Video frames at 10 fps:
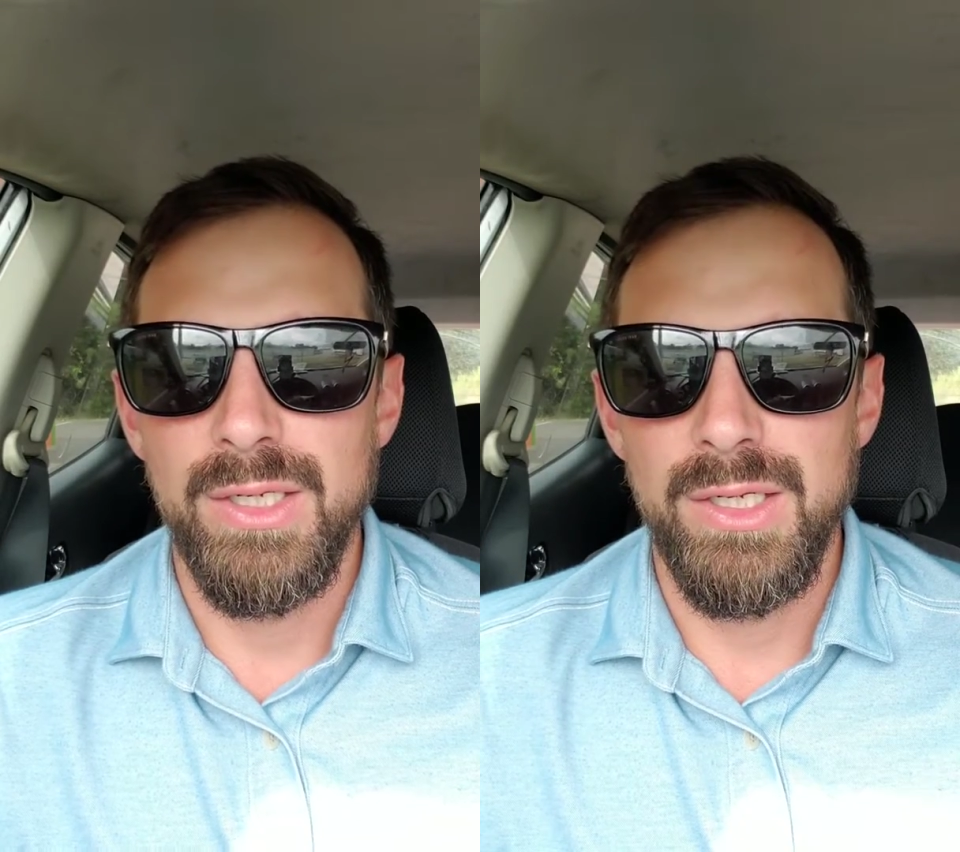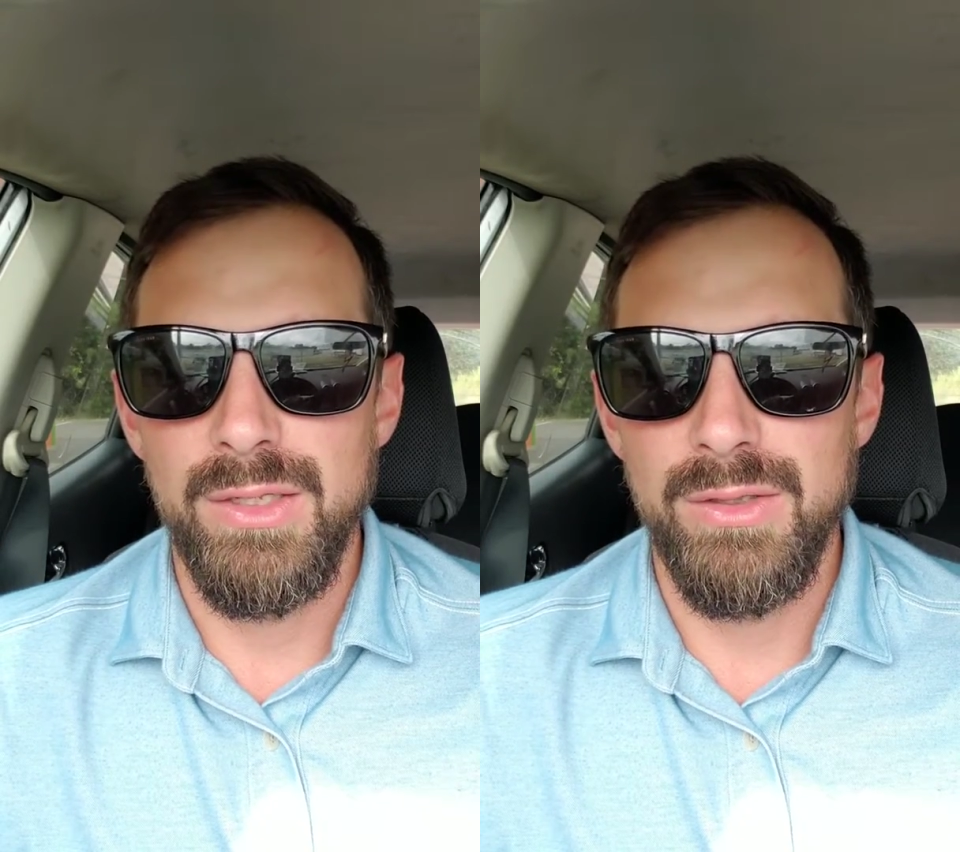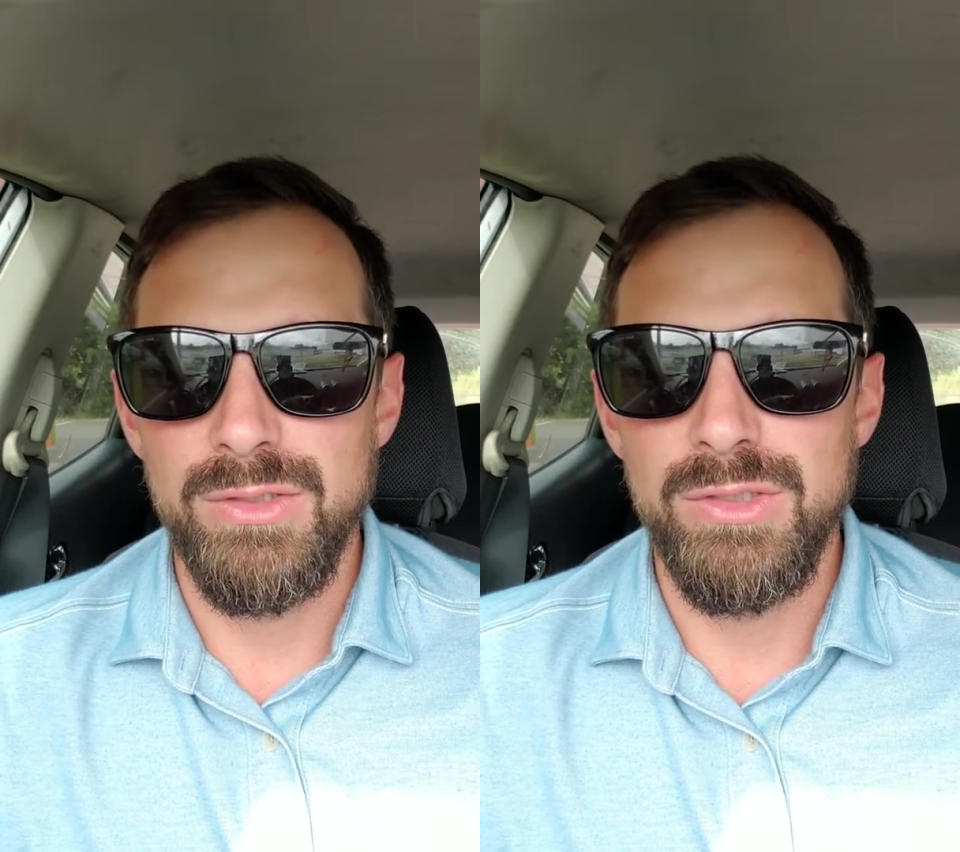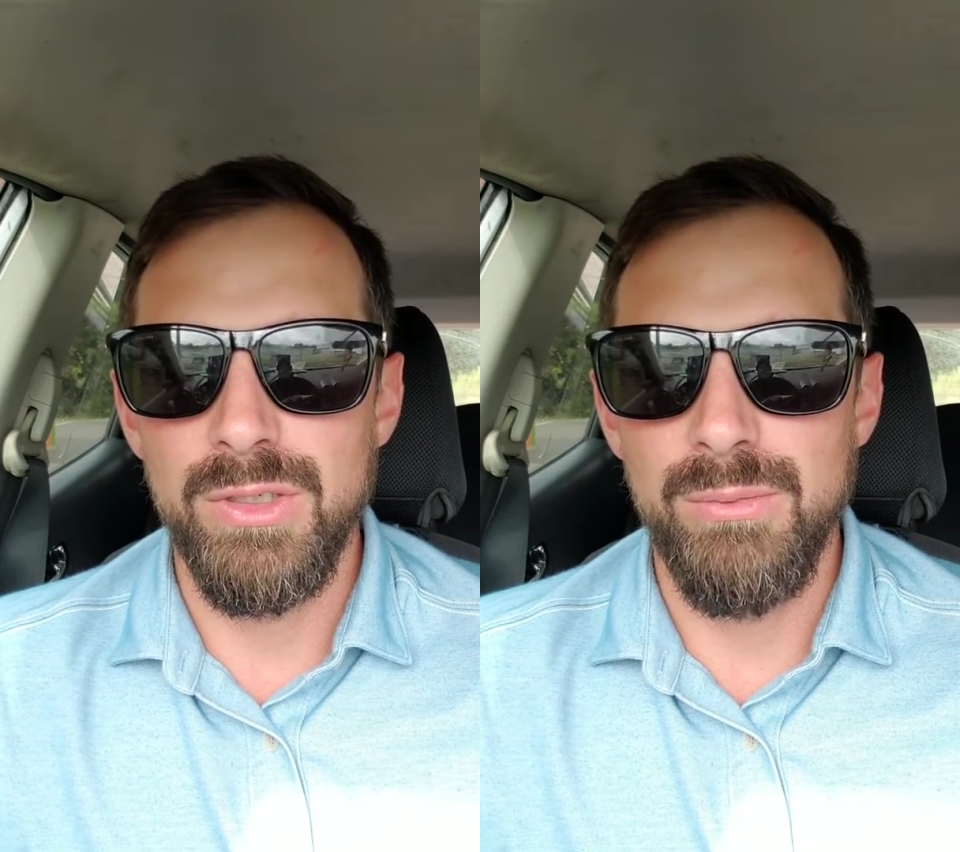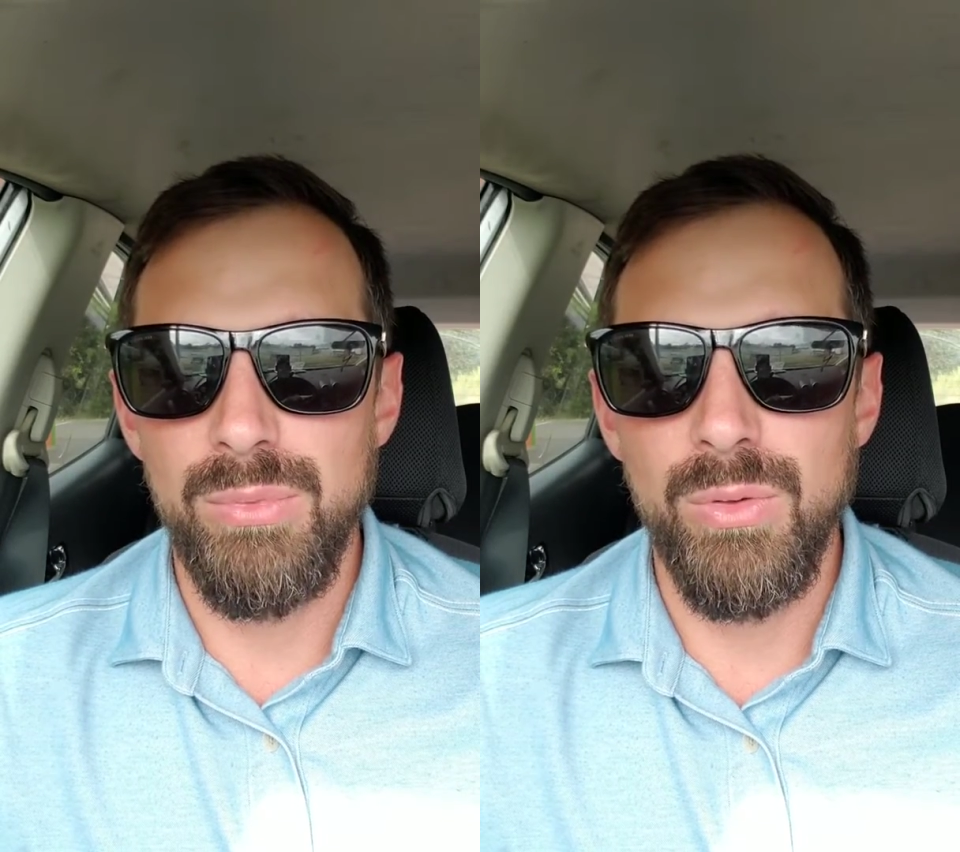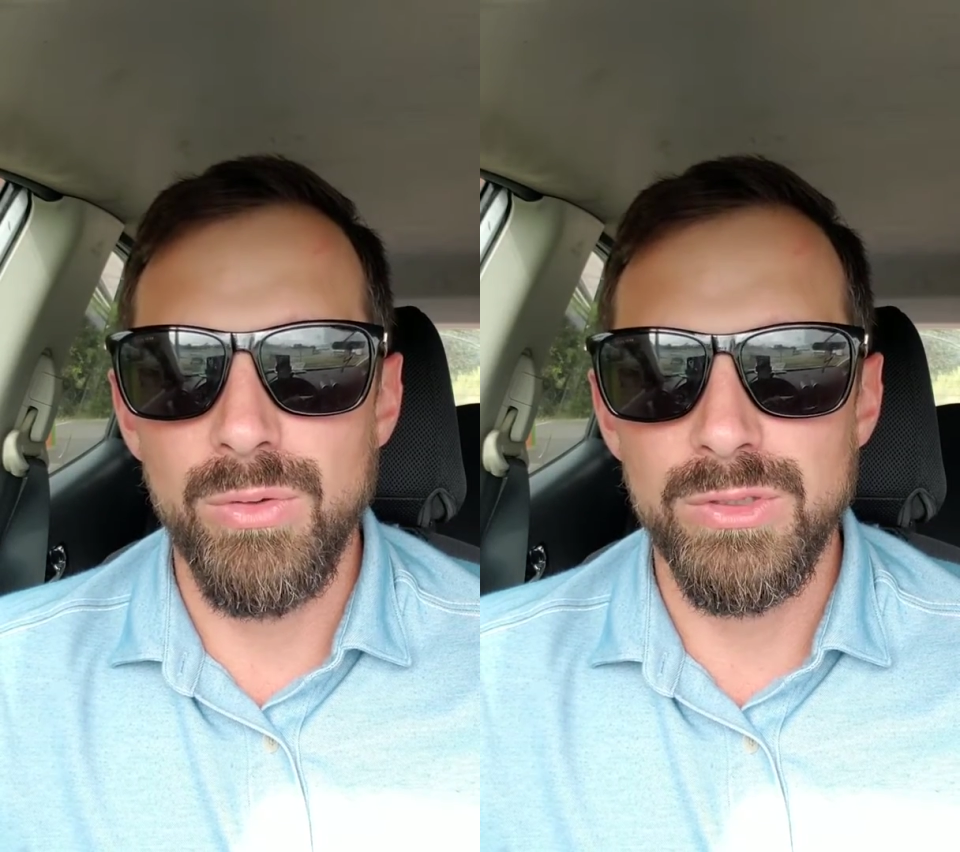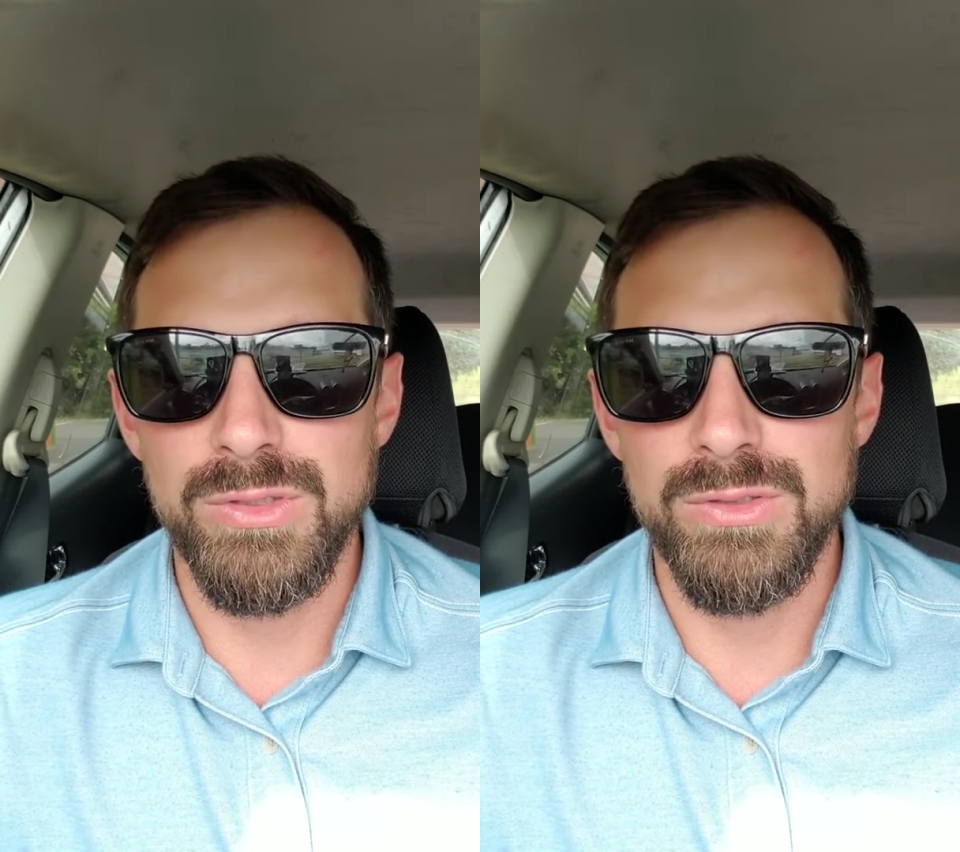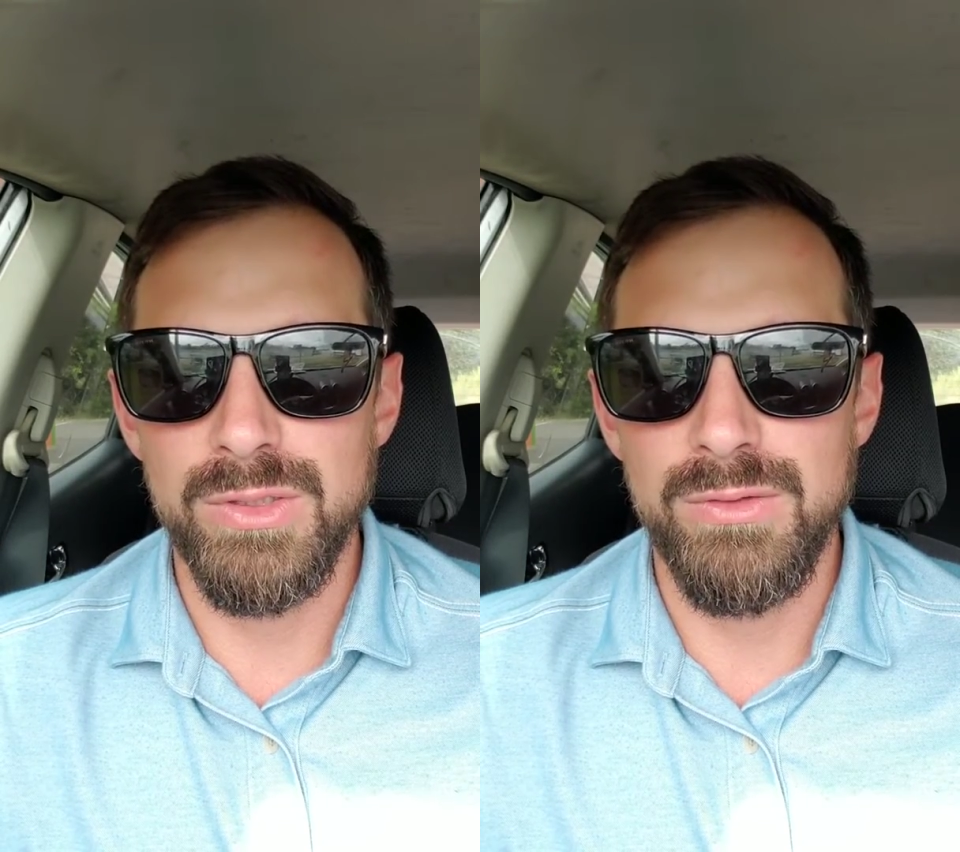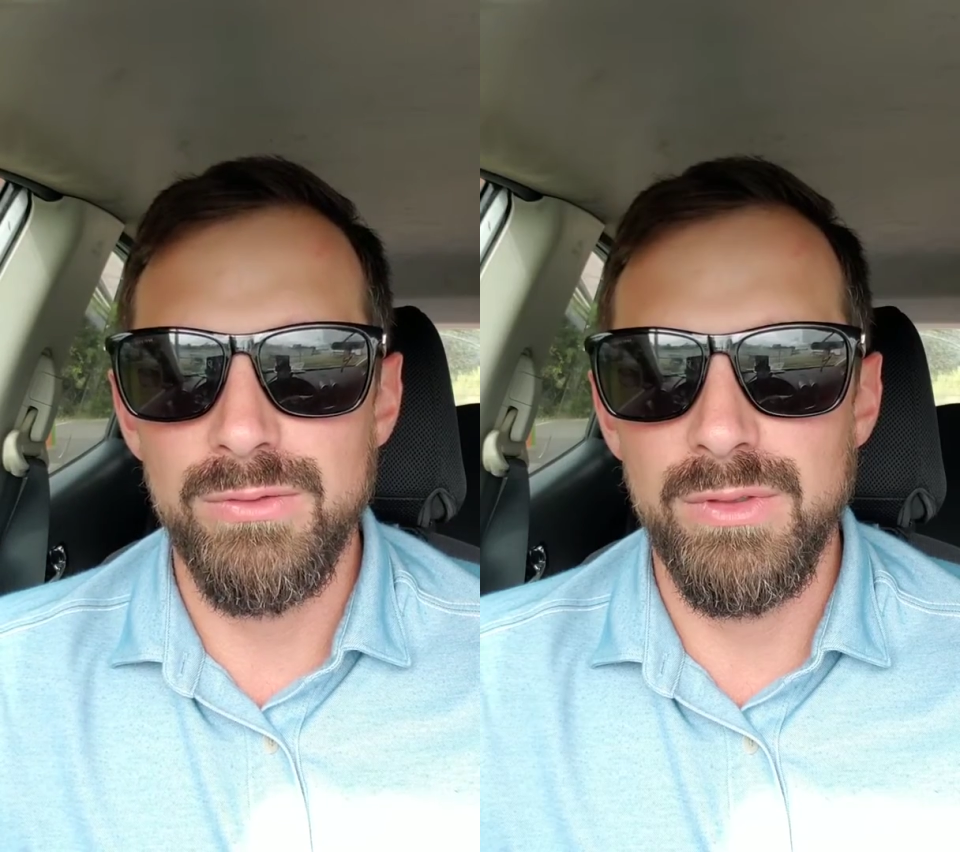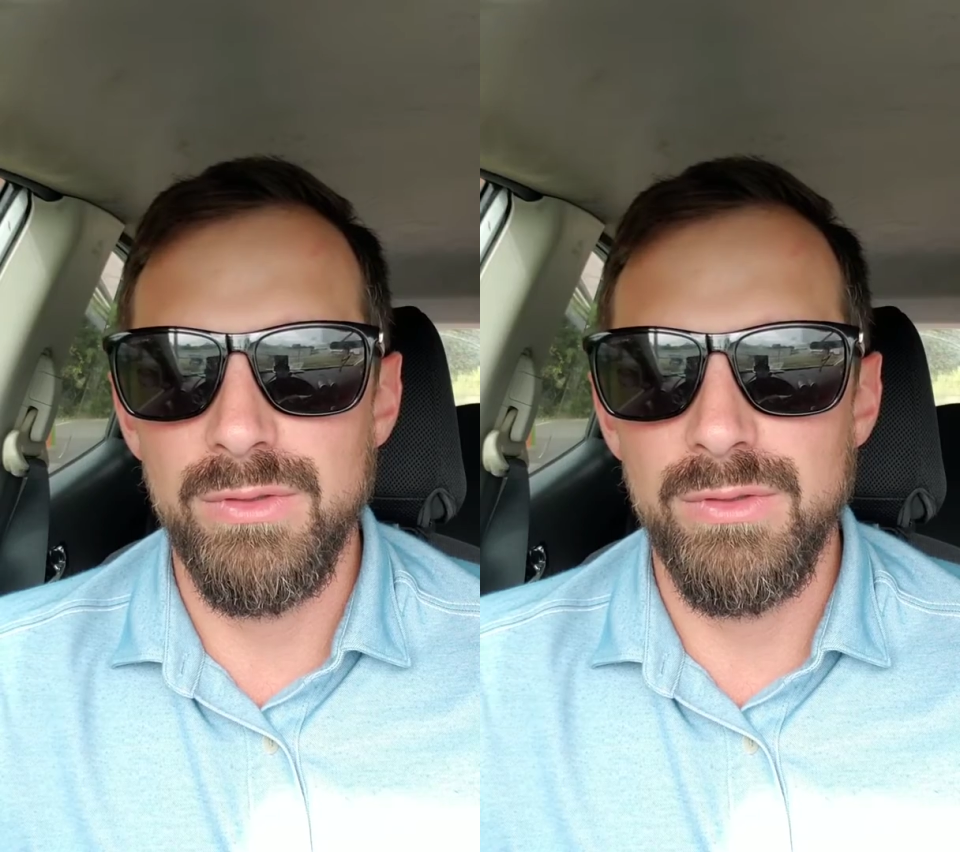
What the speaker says: and the jump portions of